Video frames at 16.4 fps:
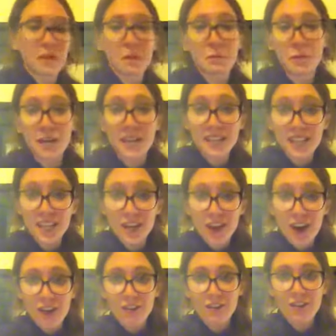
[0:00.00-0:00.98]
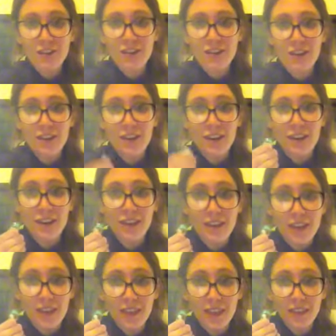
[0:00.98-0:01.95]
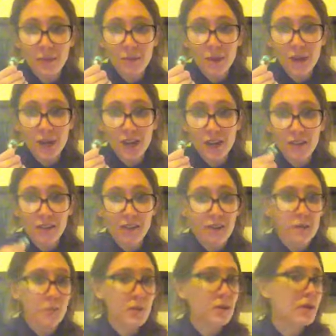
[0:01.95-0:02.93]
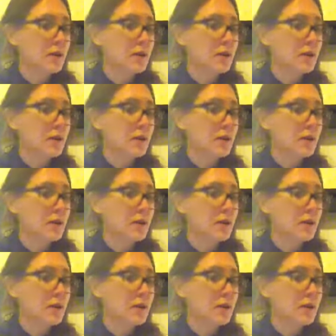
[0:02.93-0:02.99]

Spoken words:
Prickly Crafter. That's where I get it from.